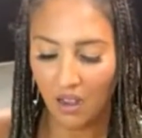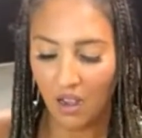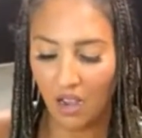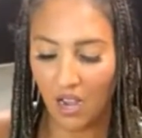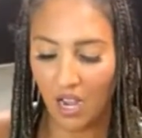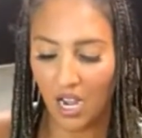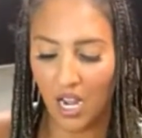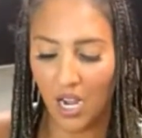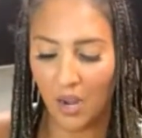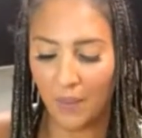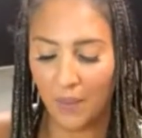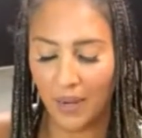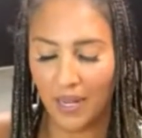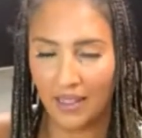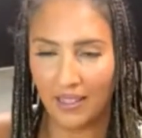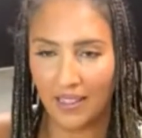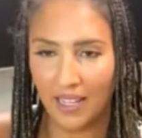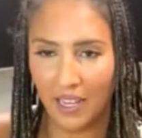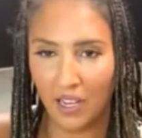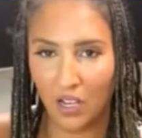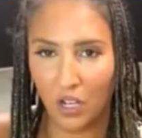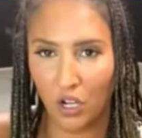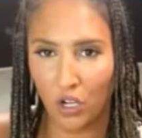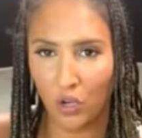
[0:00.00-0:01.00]
And
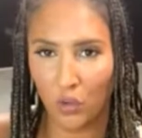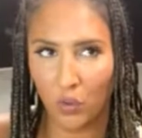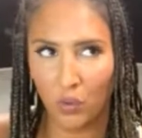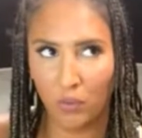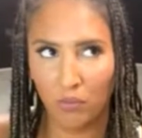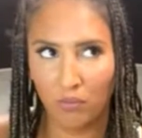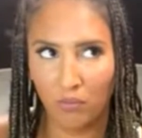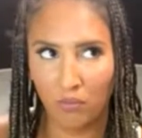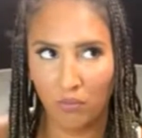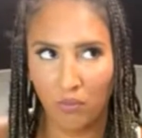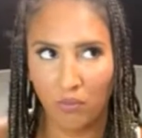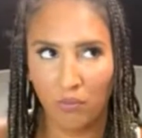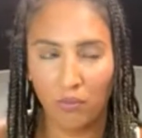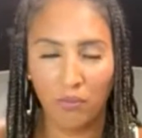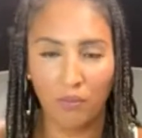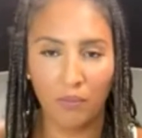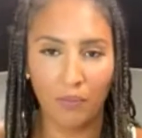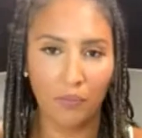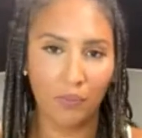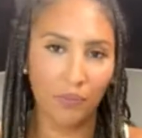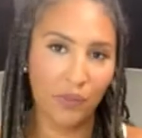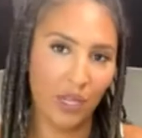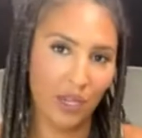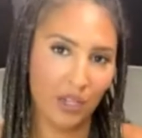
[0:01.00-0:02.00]

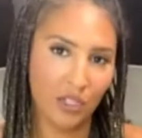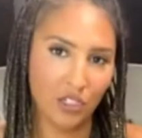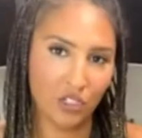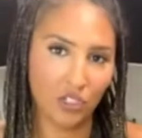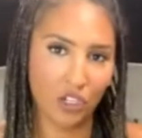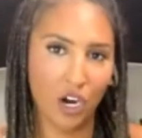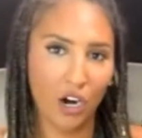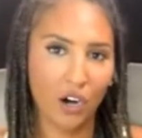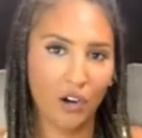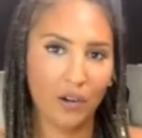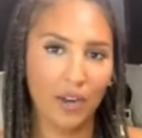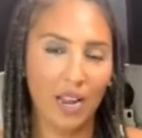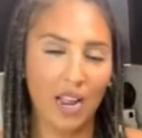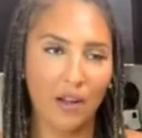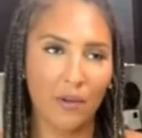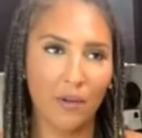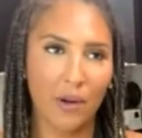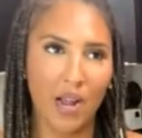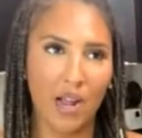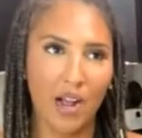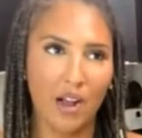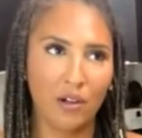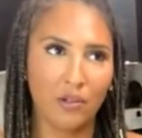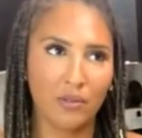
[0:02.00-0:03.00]
they start
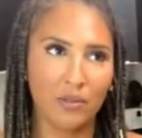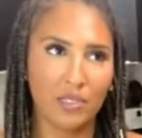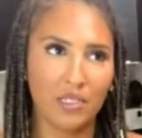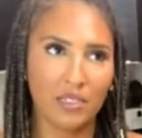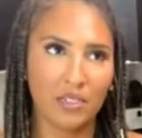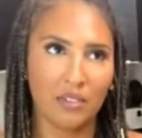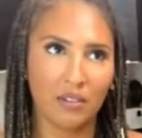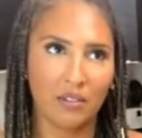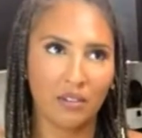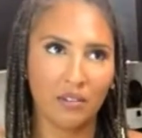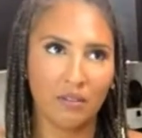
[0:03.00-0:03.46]
around